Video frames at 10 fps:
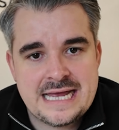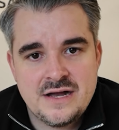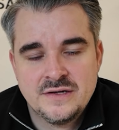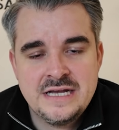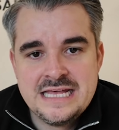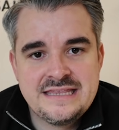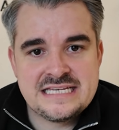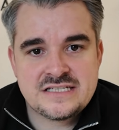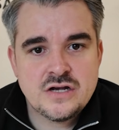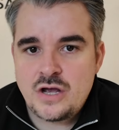Now,
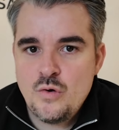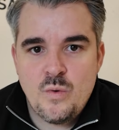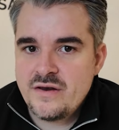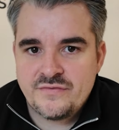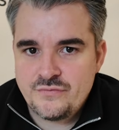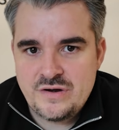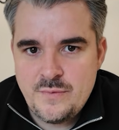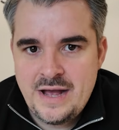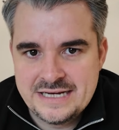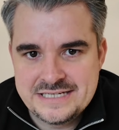this could go one of three
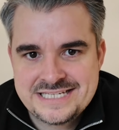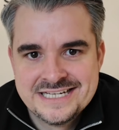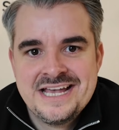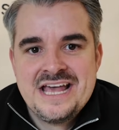ways.